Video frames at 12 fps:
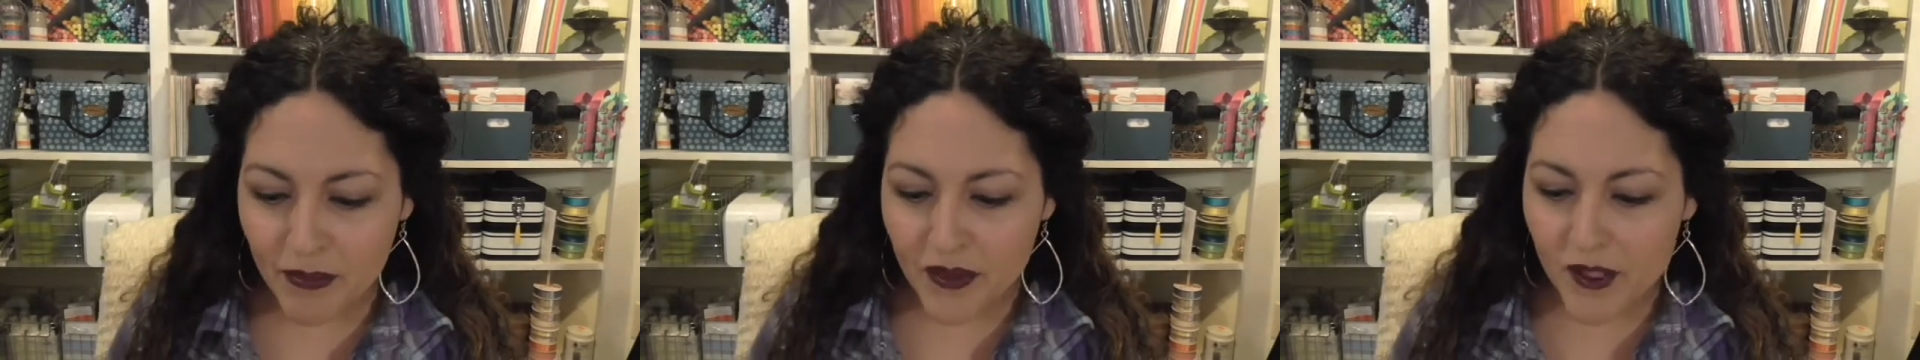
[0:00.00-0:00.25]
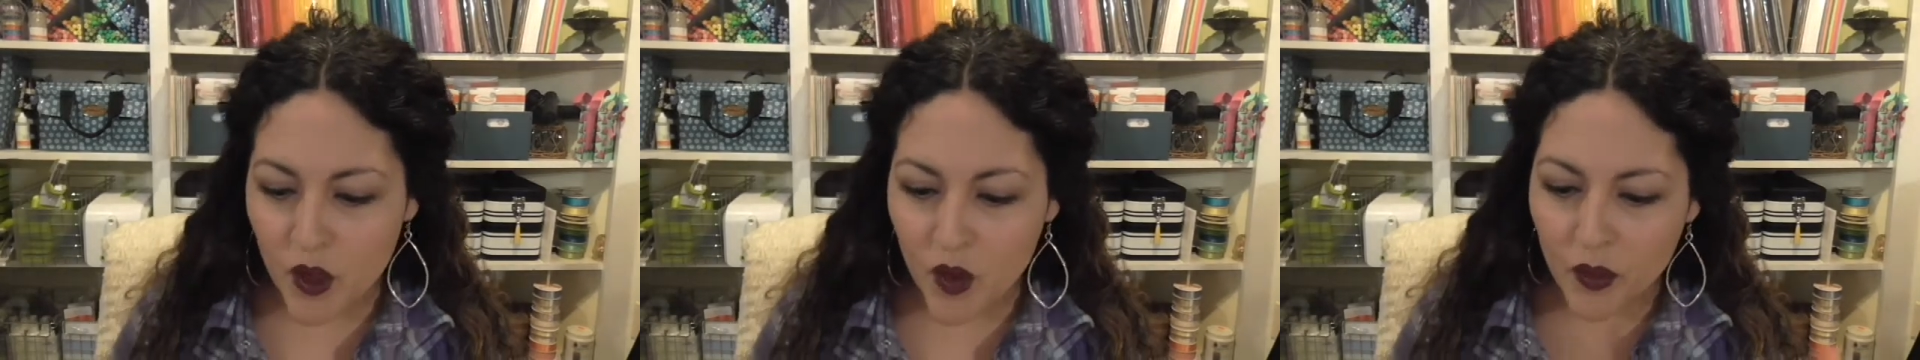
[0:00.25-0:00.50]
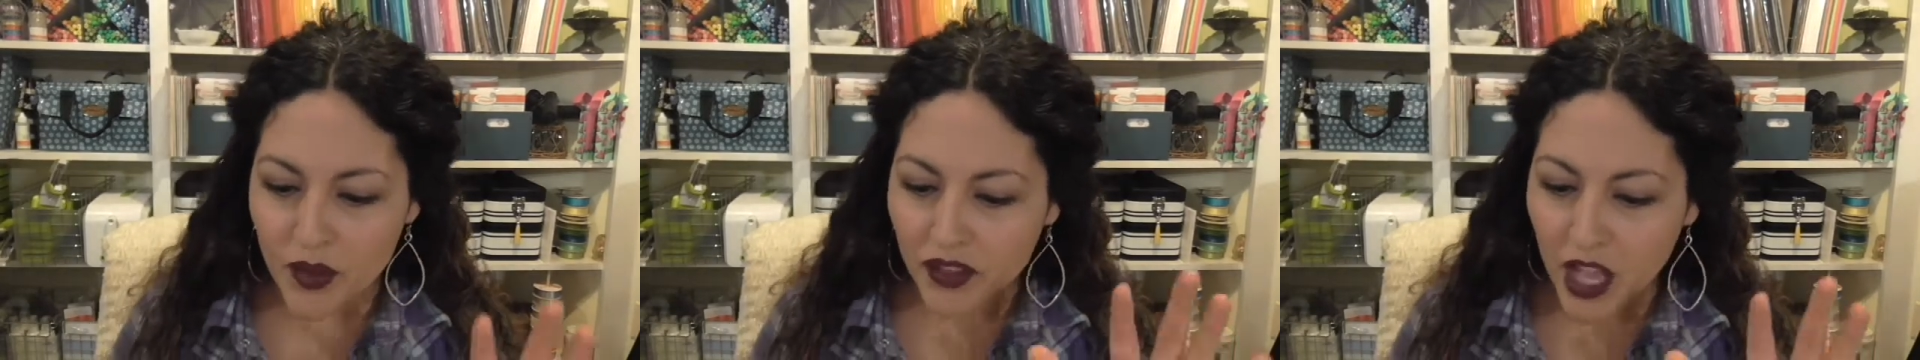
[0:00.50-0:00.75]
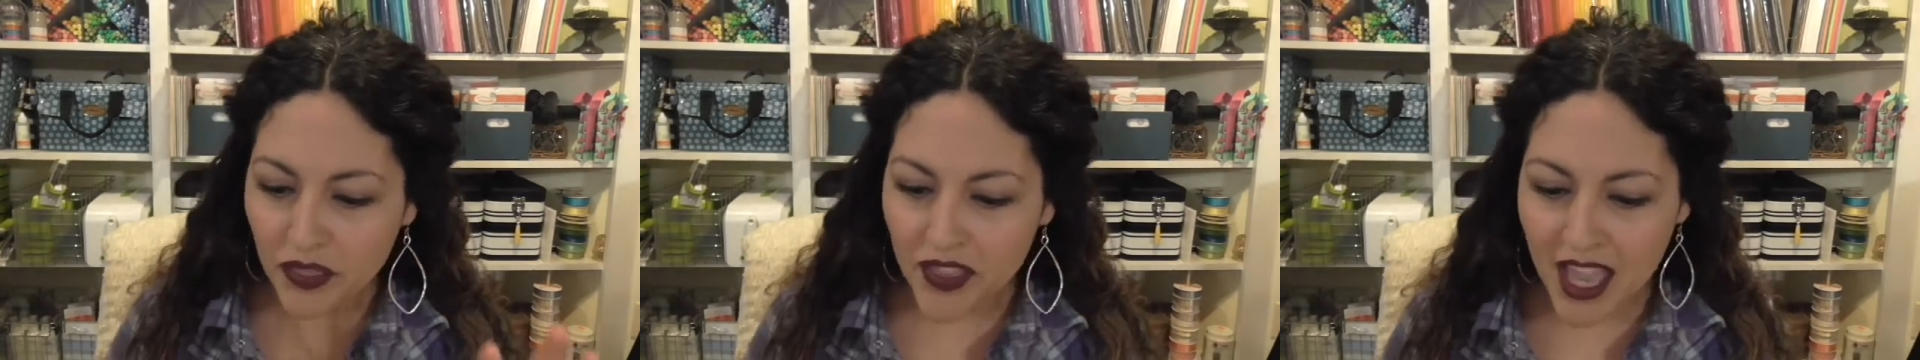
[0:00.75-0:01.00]
So we've
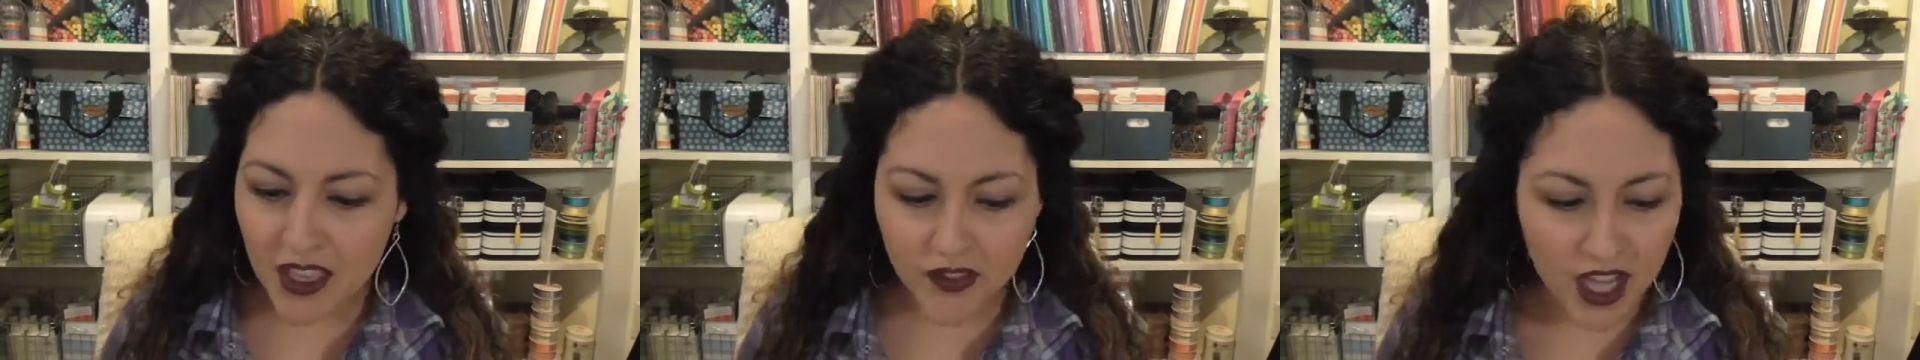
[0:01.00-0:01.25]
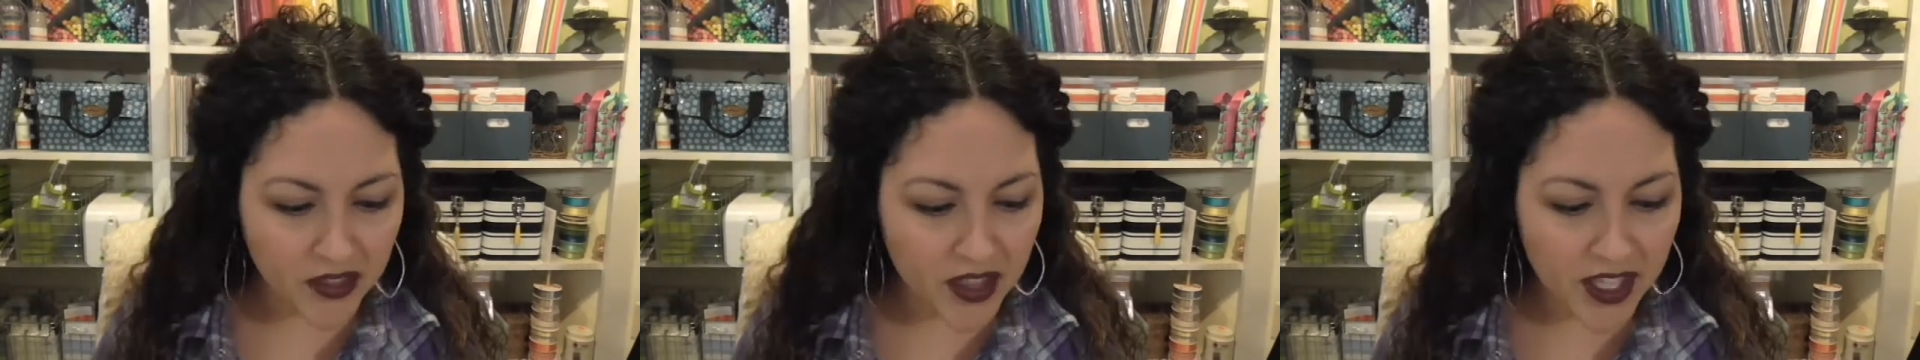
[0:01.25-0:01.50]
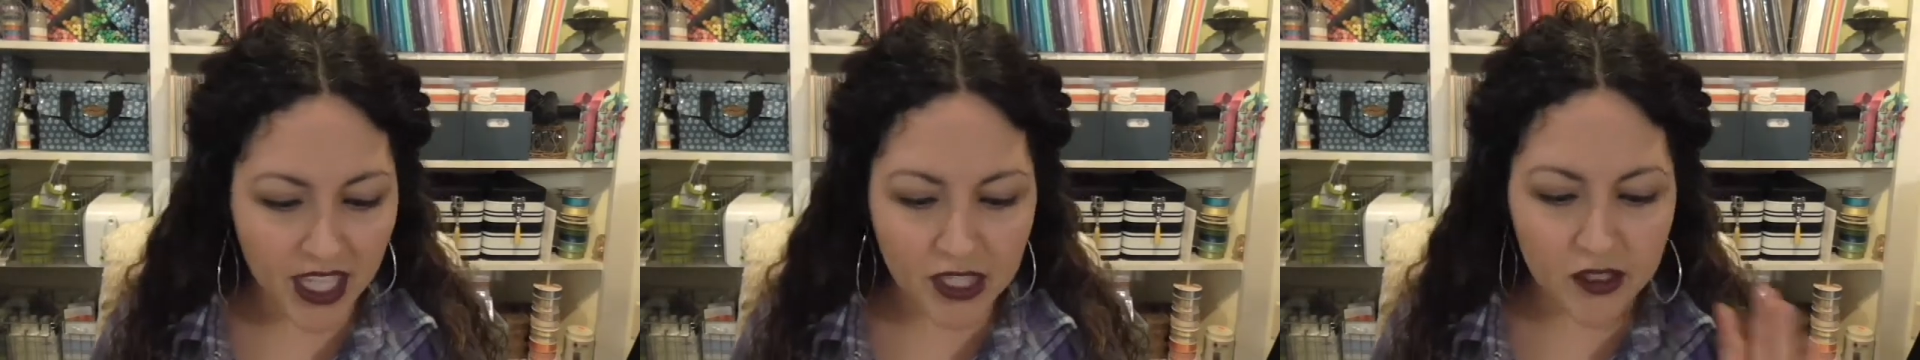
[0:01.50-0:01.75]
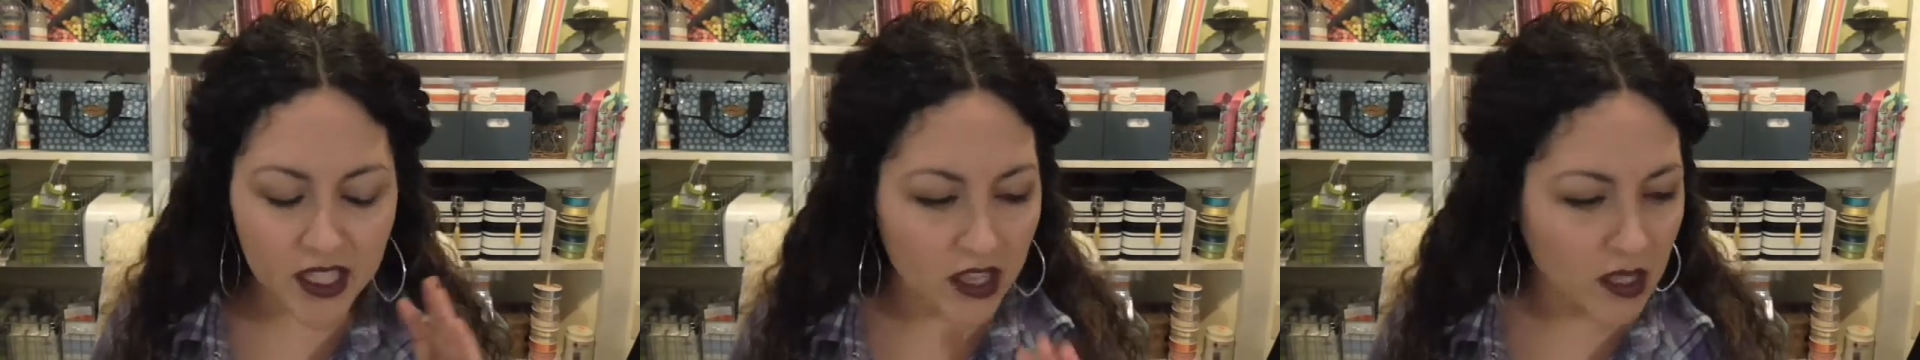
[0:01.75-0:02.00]
got that. You've got the
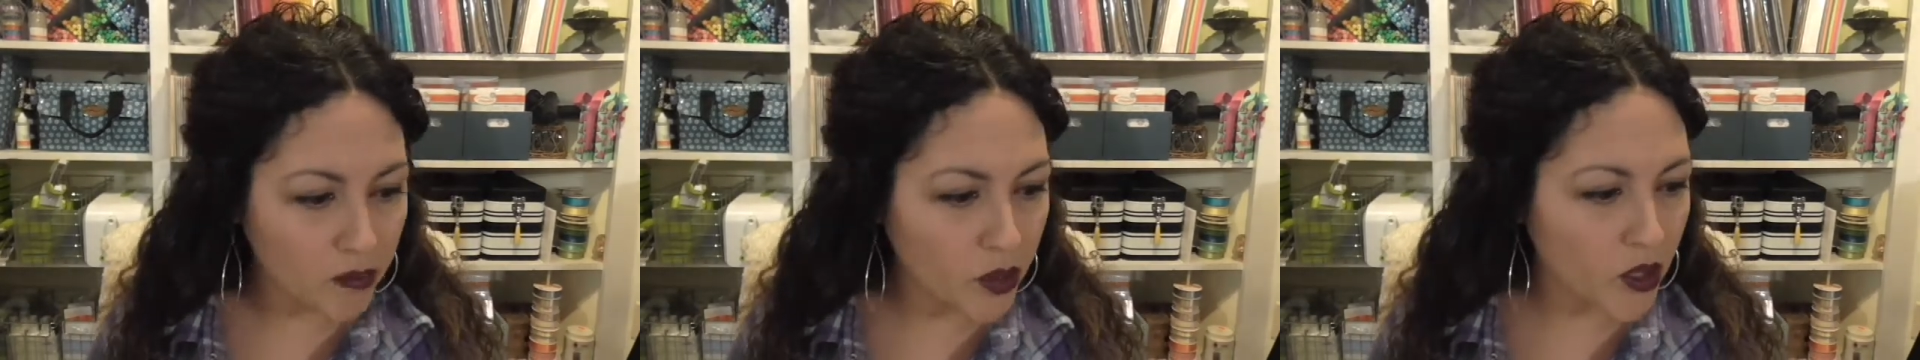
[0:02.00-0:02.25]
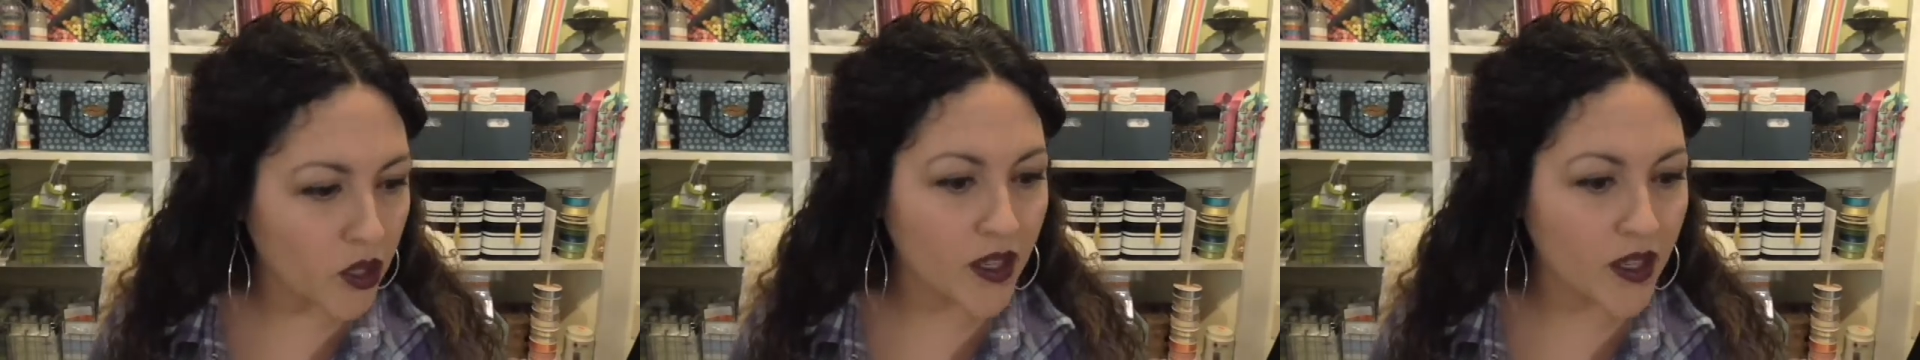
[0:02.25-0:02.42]
kit, you get the book,